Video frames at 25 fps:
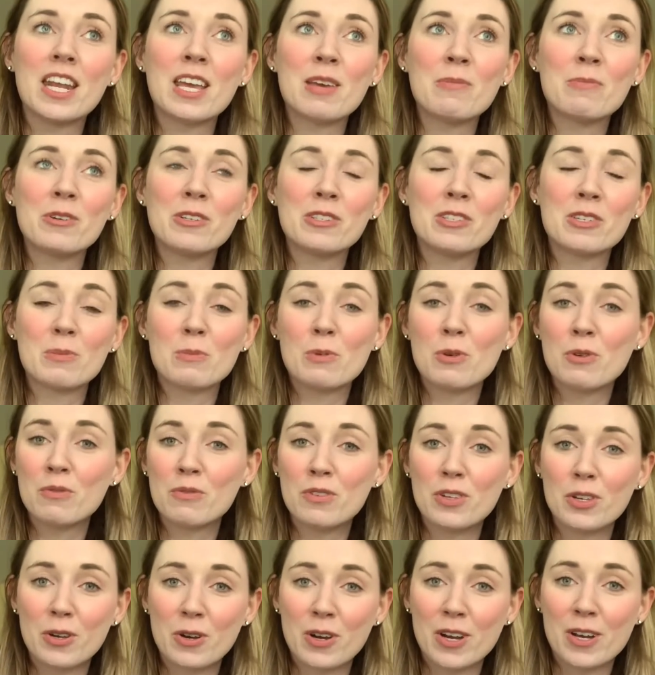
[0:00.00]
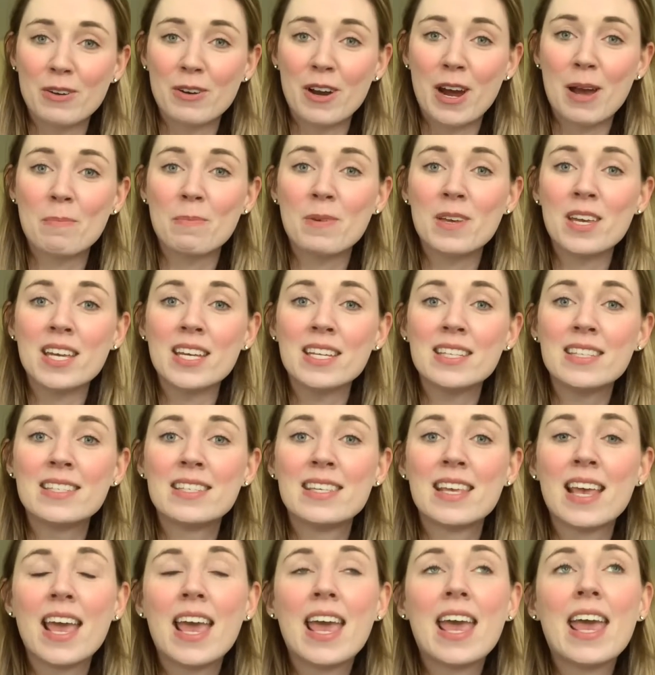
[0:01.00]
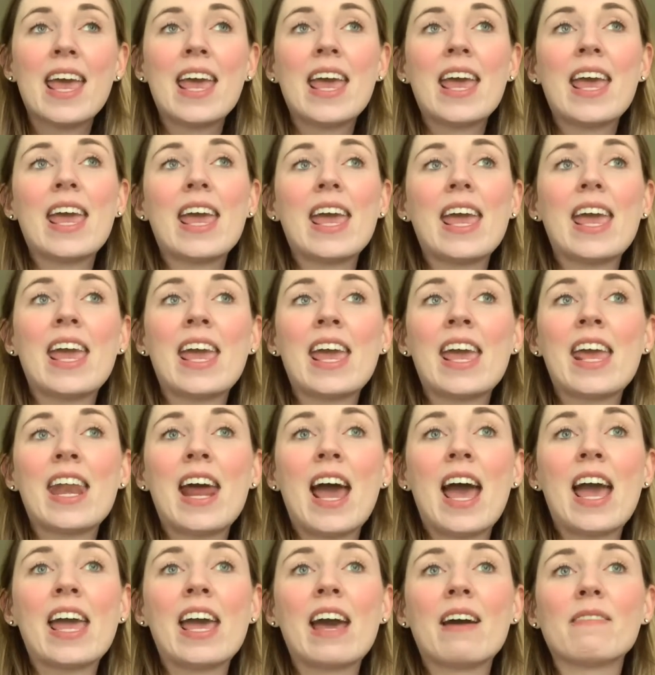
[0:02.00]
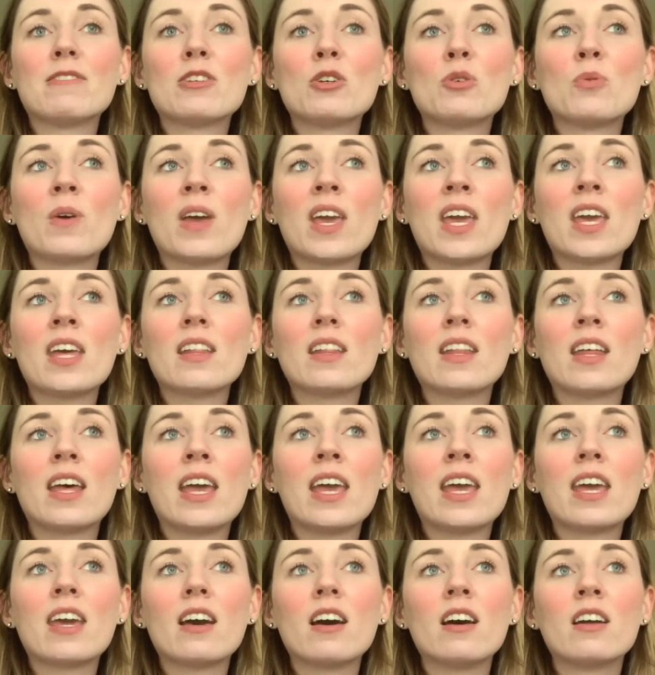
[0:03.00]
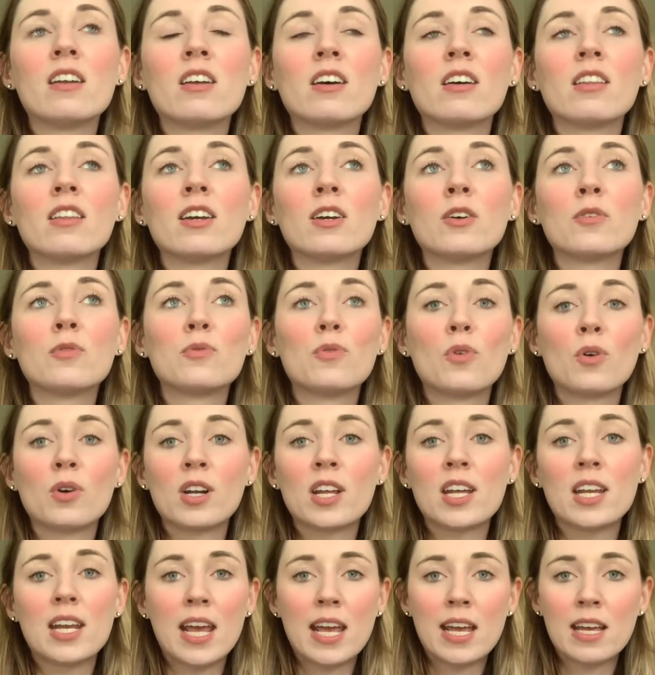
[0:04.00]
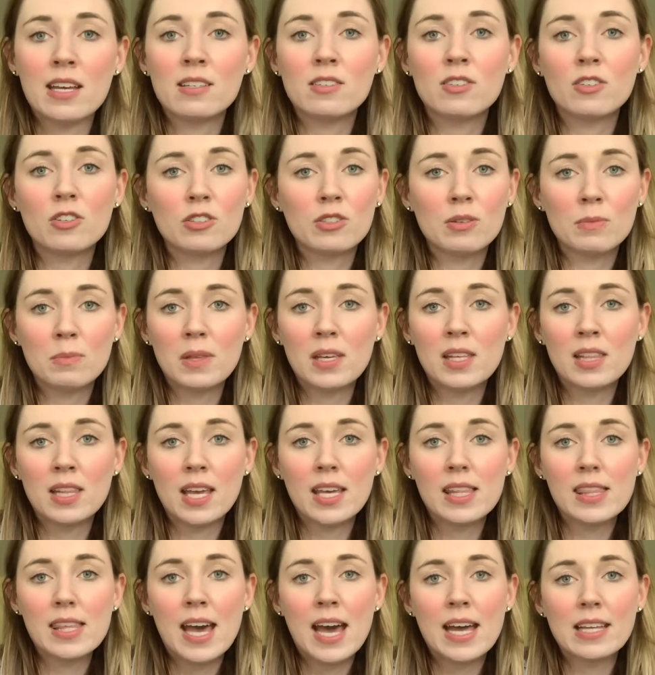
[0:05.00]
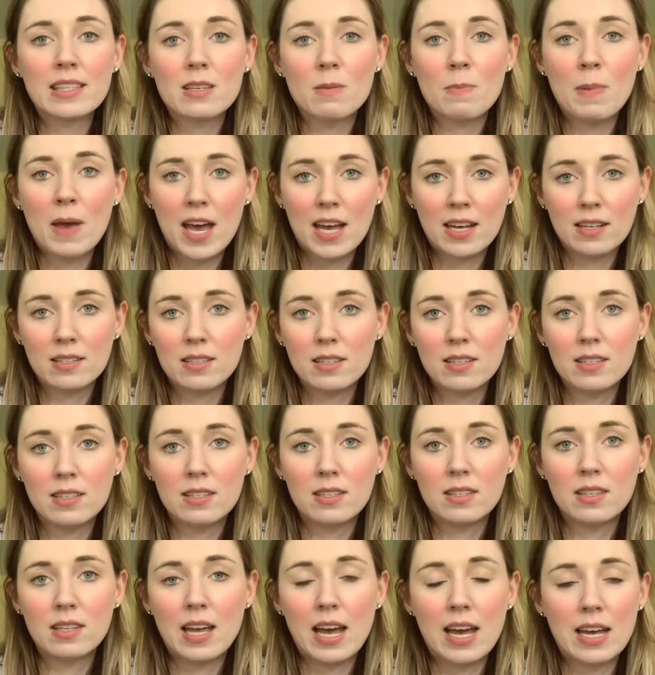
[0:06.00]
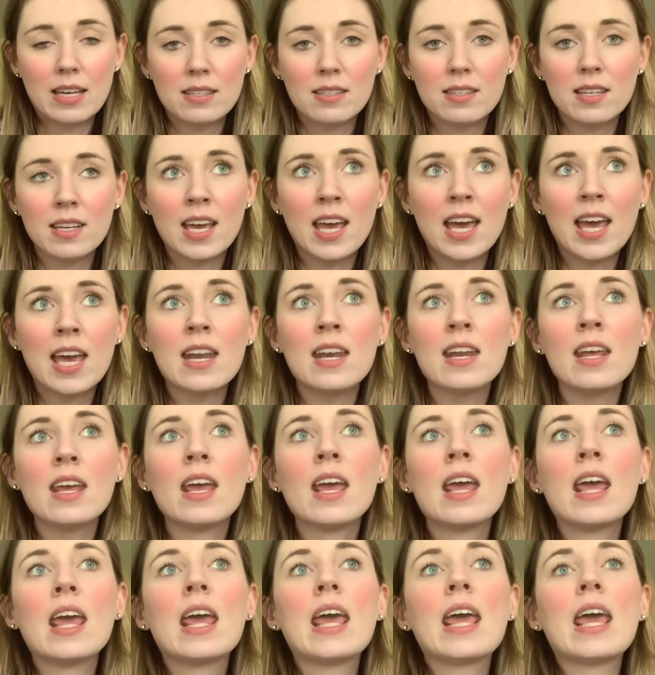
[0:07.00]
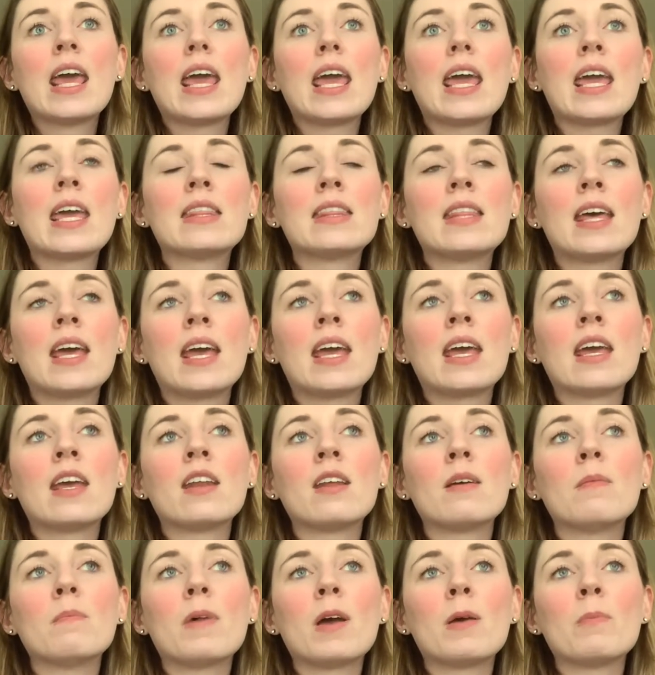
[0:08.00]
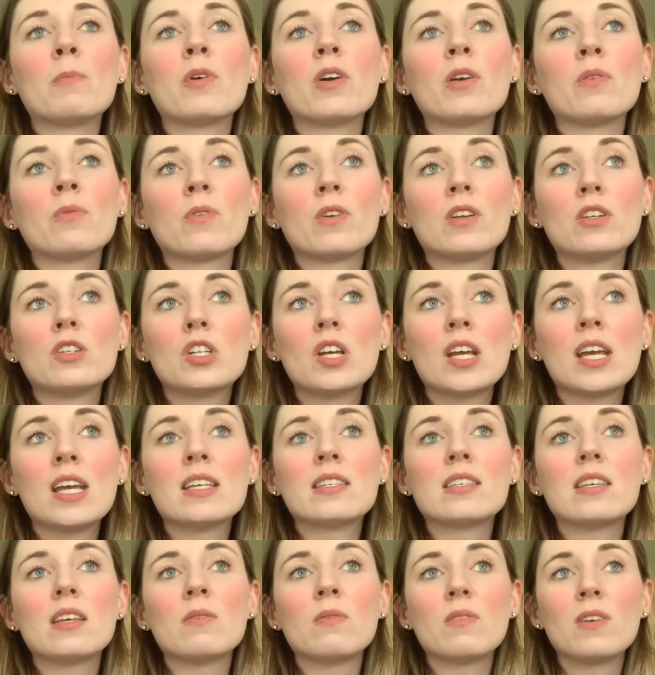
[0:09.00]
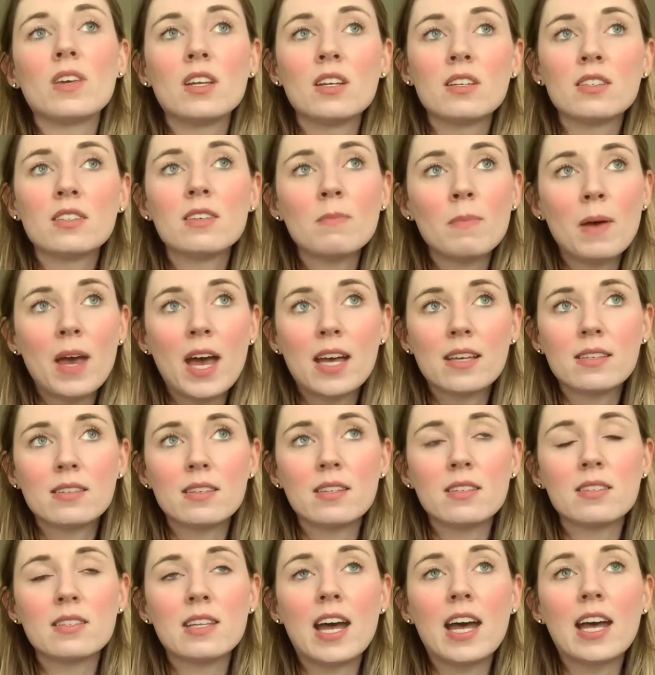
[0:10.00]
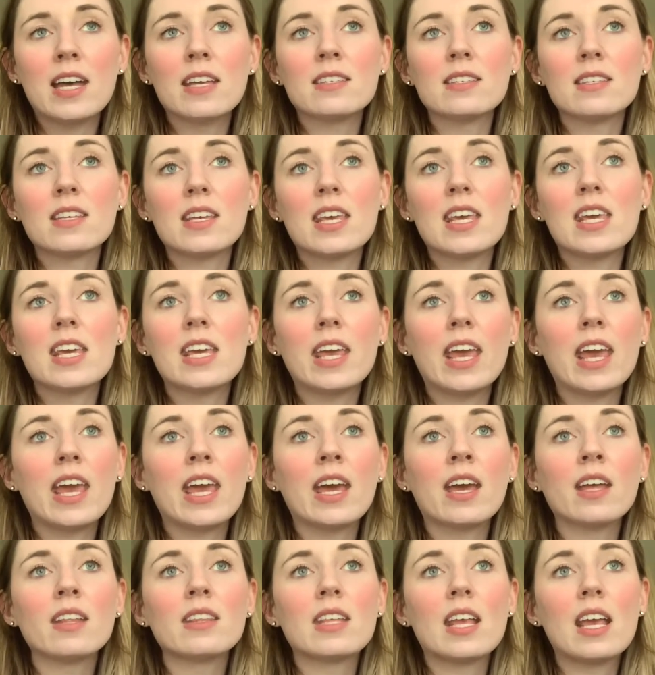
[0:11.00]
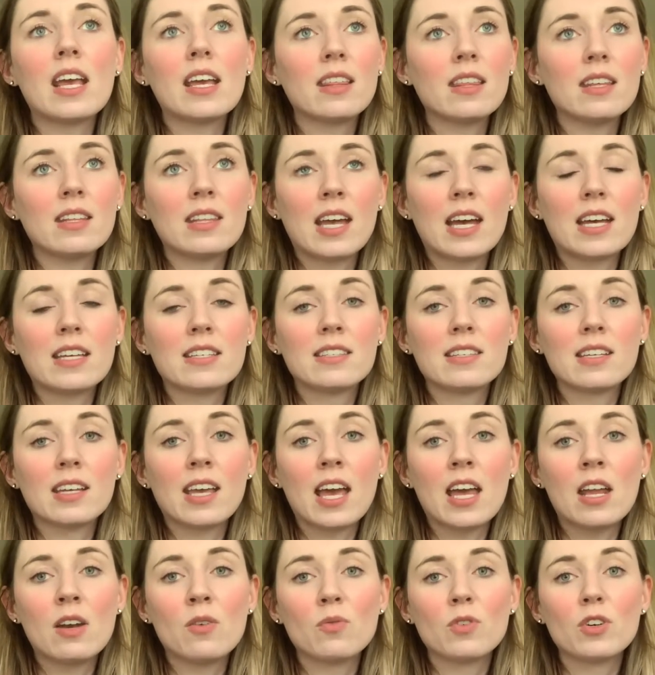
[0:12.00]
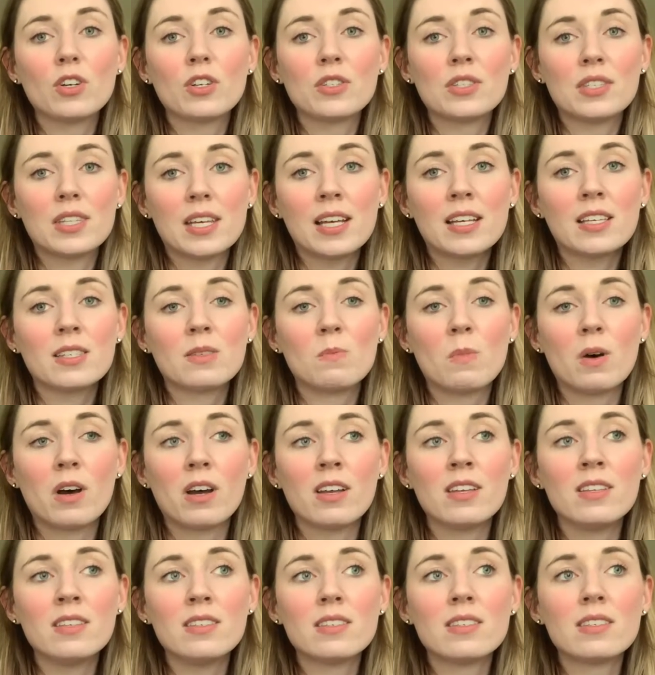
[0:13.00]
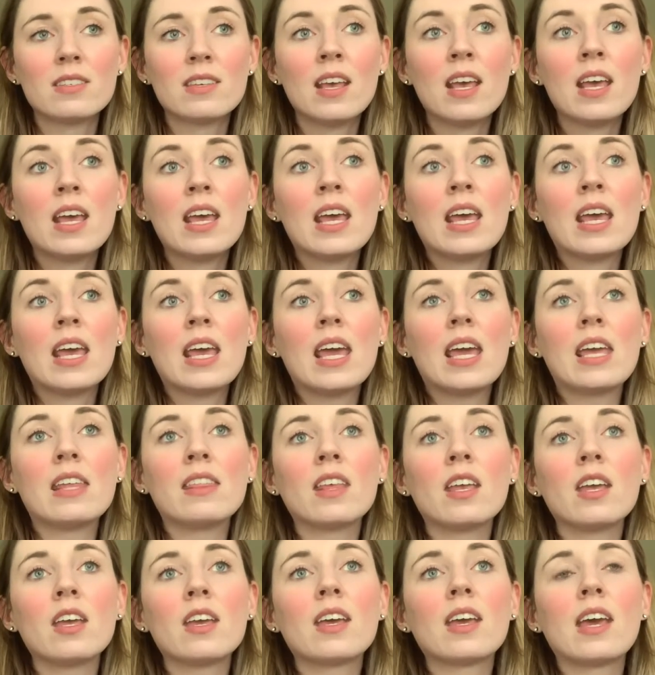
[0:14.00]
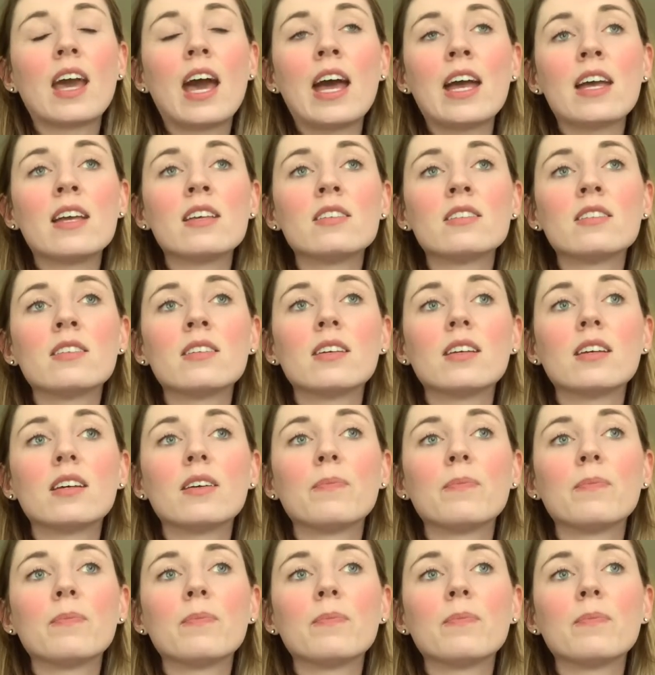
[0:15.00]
able to move to Grand Rapids. And I have to wait like another 40 days or something like that to pass the test again. And then my boyfriend Chase, if he doesn't pass his test, he can't take the test again for 6 months. And like, guys,